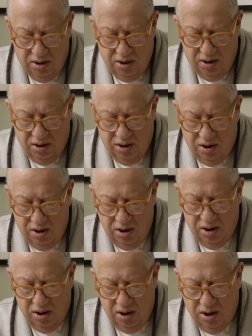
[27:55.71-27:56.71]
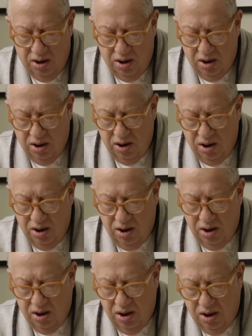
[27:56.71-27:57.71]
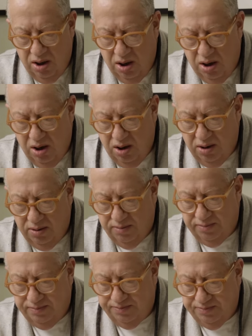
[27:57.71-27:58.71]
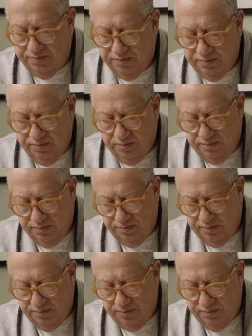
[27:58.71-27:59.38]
faster than you. I must be loving it. It's just,